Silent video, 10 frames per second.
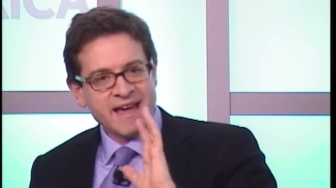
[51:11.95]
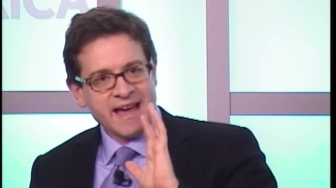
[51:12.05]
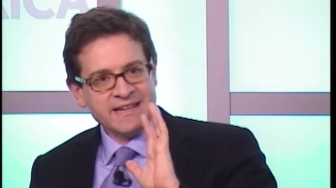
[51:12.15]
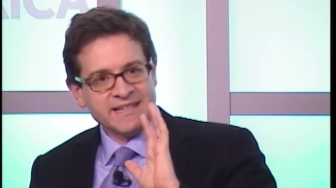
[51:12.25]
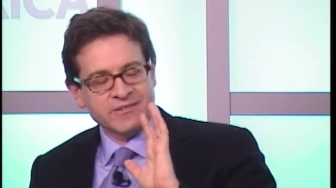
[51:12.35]

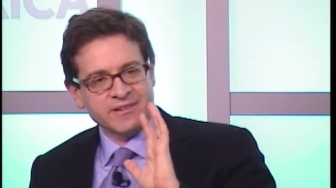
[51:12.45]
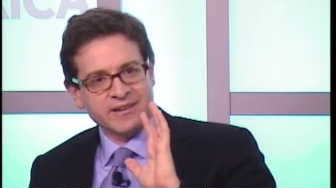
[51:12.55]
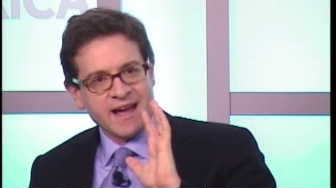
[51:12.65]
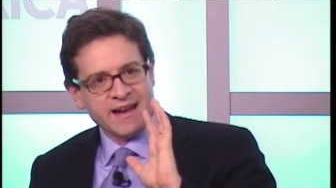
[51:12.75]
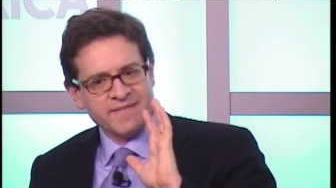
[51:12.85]
And he says,
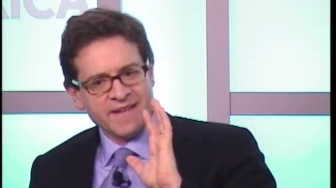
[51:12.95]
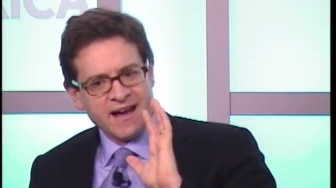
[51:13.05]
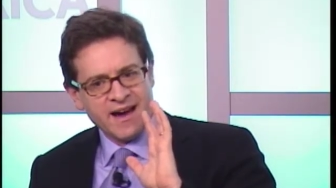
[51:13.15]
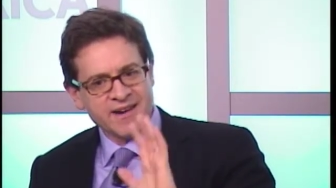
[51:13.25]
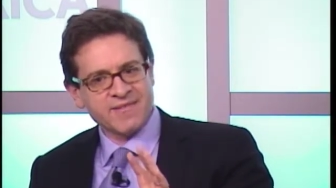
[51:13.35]
kind of
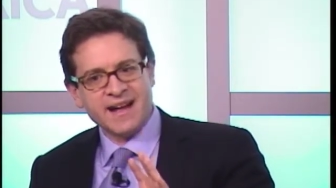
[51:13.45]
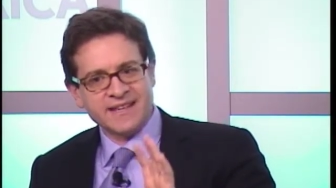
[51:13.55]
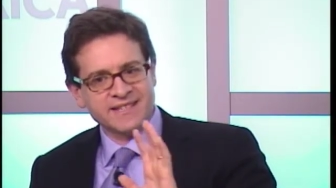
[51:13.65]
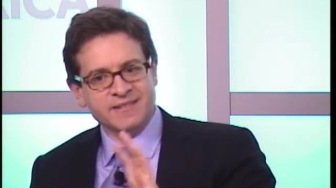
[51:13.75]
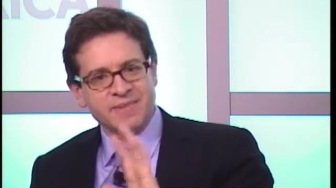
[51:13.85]

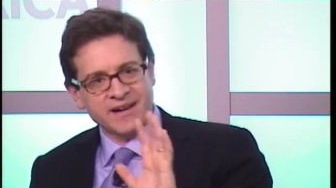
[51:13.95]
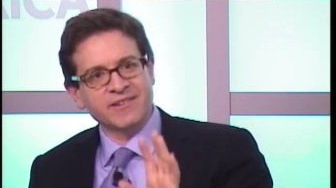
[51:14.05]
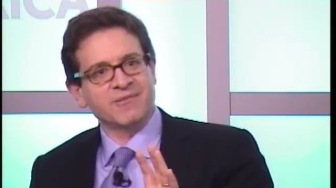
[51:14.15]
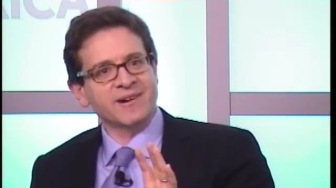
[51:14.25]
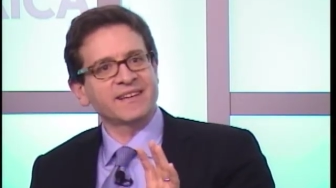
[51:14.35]
unrest among
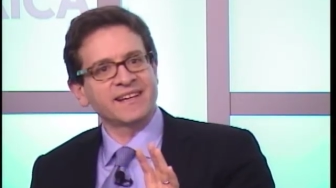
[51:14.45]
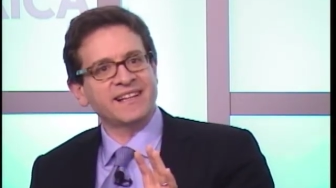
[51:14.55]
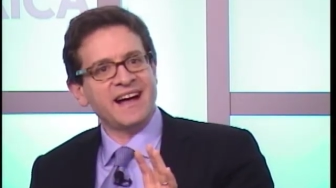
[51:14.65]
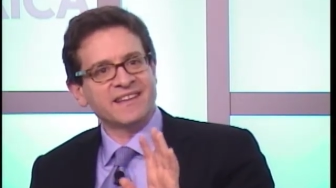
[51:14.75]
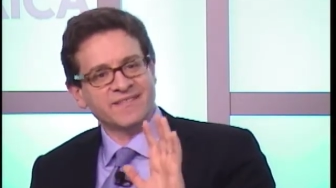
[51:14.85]
the working
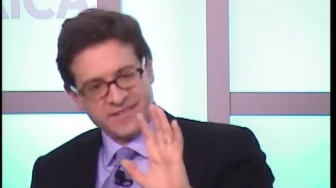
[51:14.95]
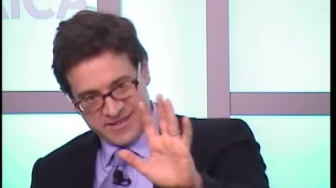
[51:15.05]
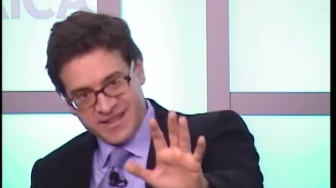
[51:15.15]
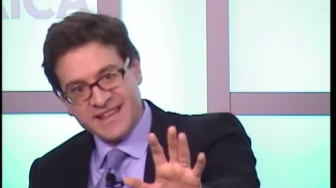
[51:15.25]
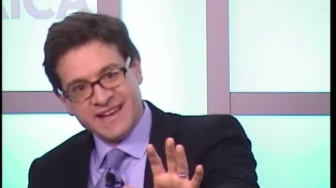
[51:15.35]
class
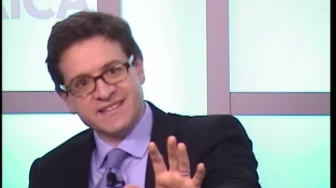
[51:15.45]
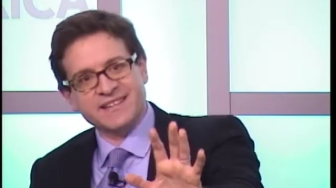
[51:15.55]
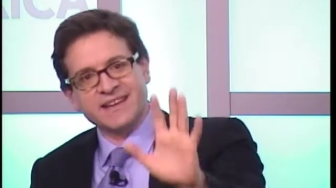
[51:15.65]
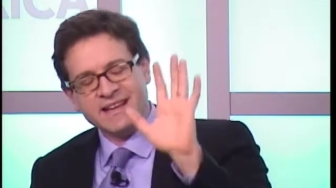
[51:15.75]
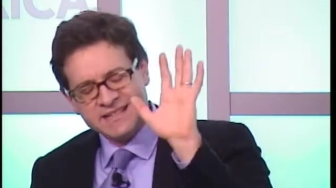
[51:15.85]
to this
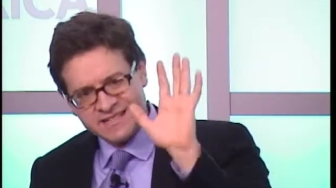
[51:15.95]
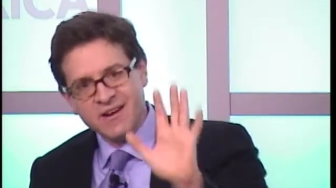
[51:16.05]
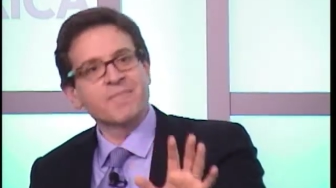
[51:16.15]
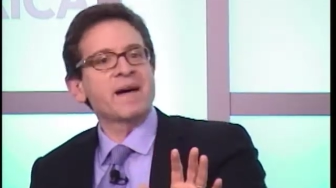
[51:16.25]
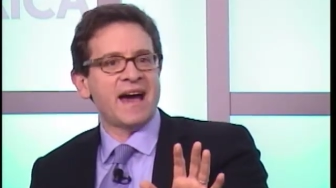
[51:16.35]
is
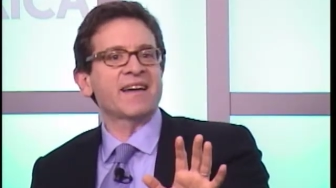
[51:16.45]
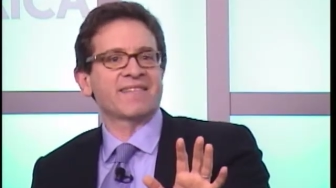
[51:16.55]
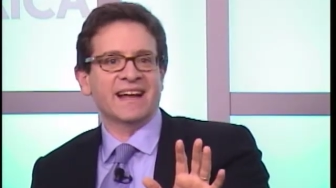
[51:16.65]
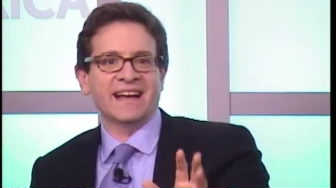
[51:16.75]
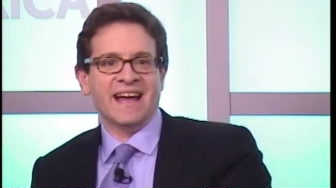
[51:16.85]
so bad
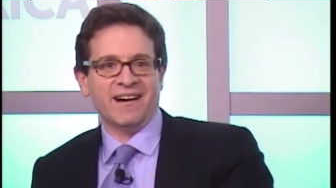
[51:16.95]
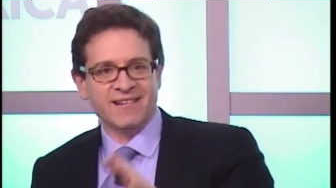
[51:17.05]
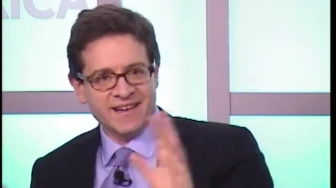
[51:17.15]
right now,